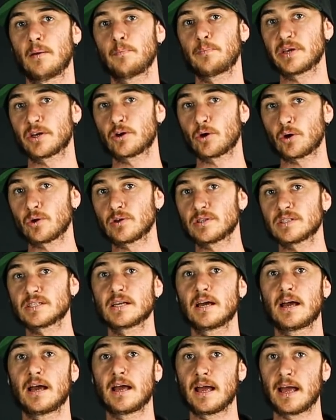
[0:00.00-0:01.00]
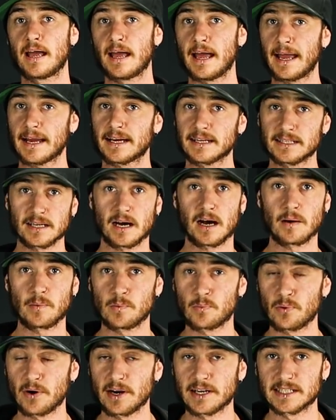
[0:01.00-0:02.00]
because
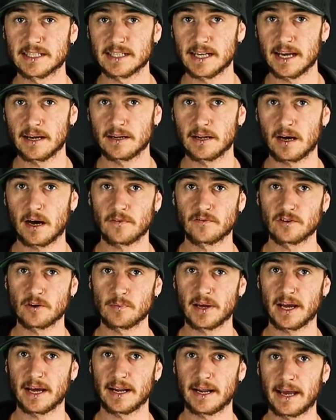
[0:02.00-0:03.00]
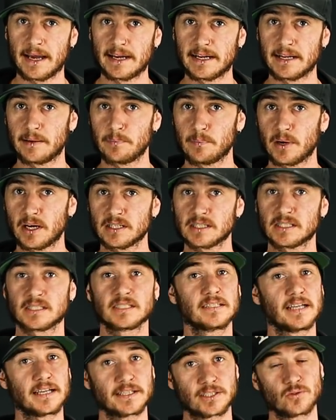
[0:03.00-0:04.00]
Akadama breaks down after about 18 months,
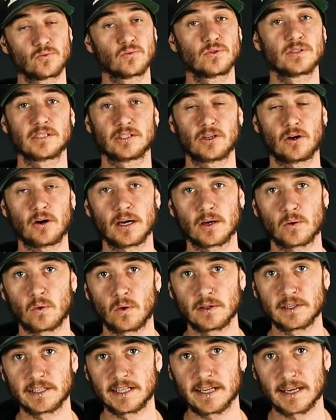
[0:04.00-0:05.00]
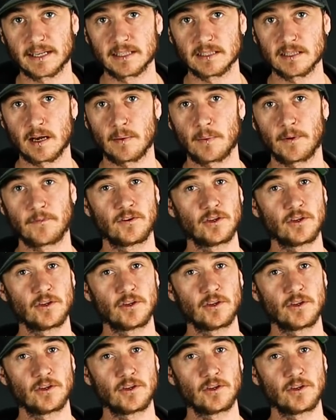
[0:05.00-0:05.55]
and that's a really high quality Akadama.